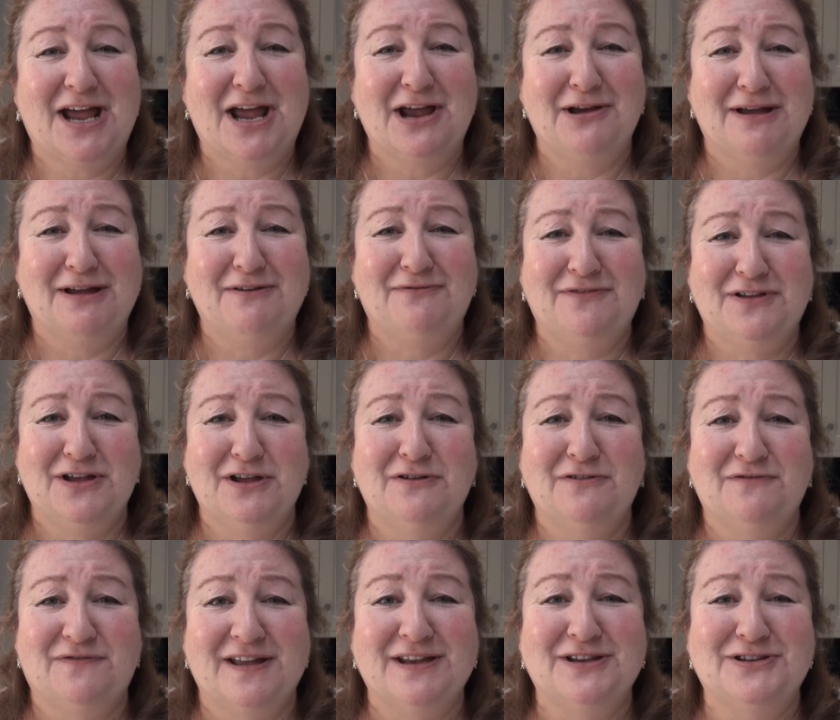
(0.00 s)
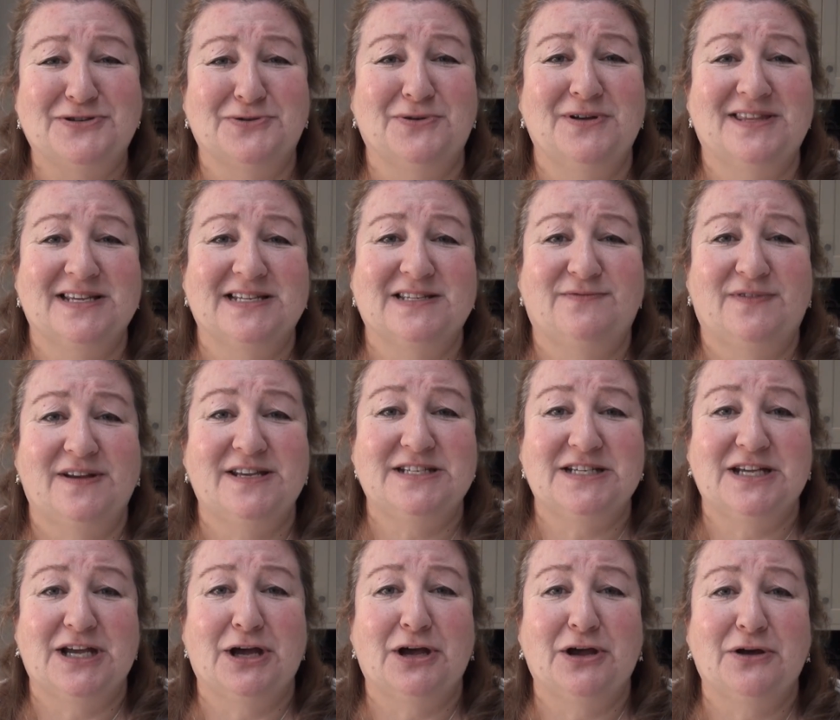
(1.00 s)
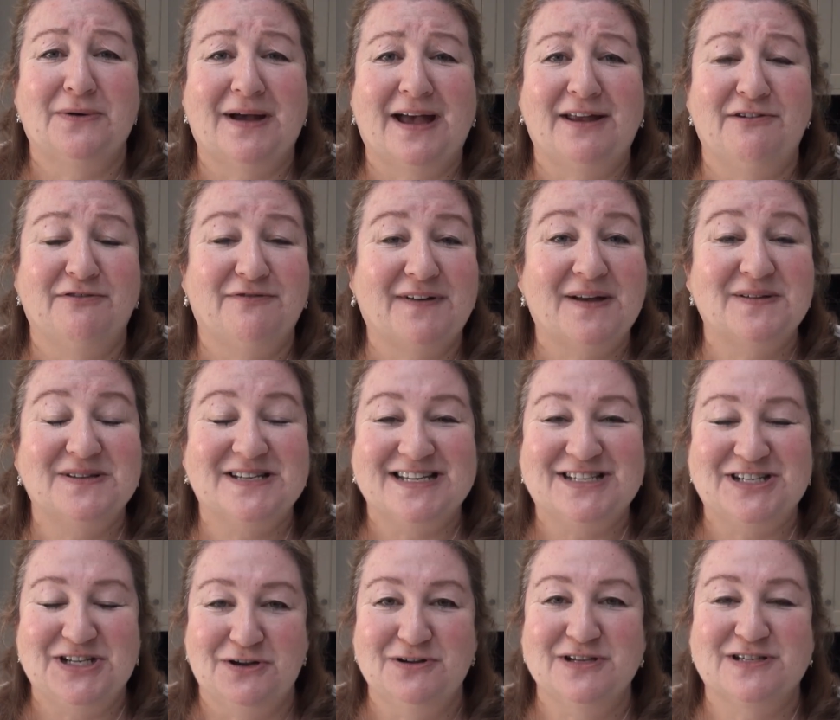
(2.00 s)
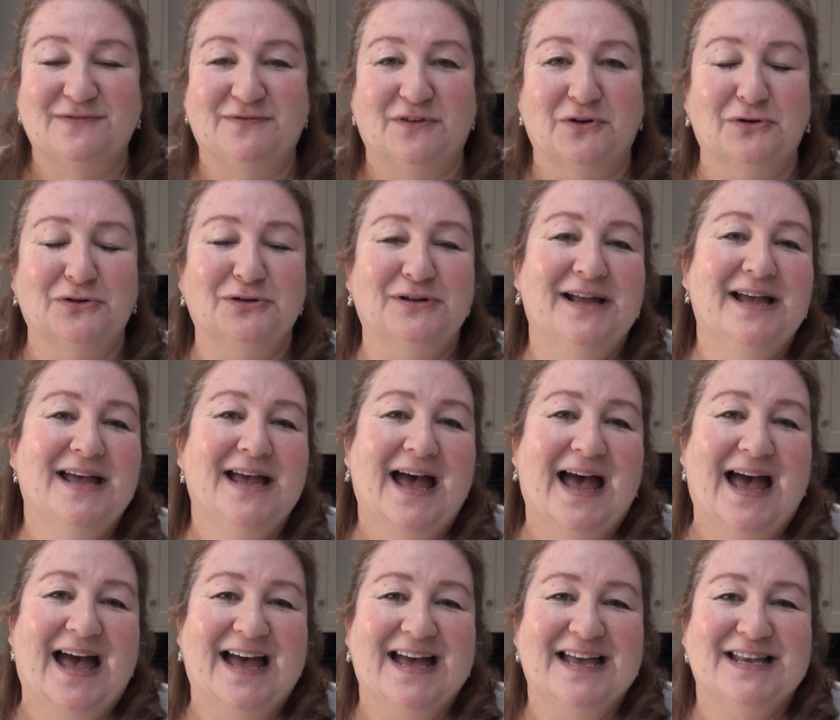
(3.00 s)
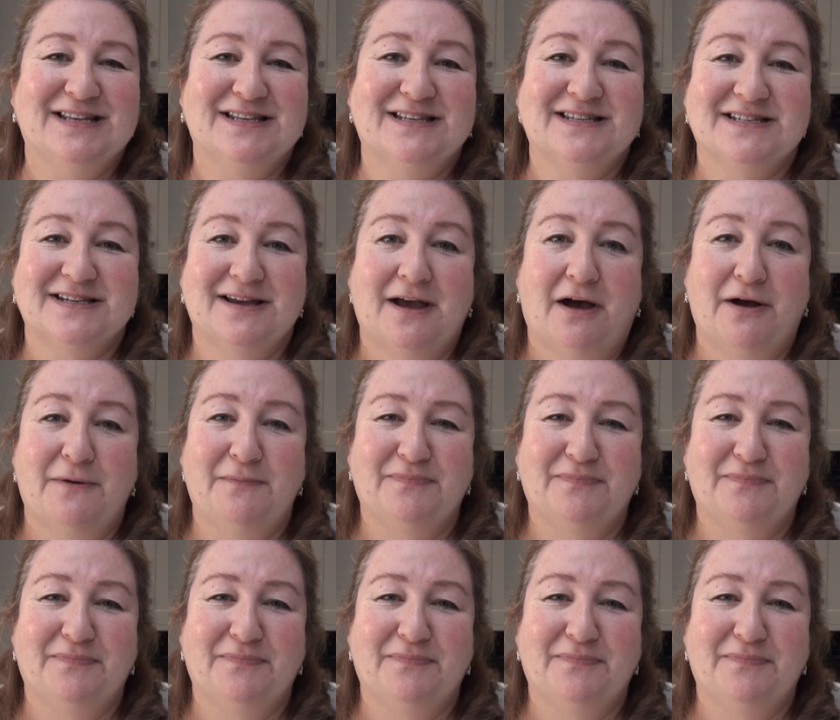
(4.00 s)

me know if you've enjoyed this video and found it useful, and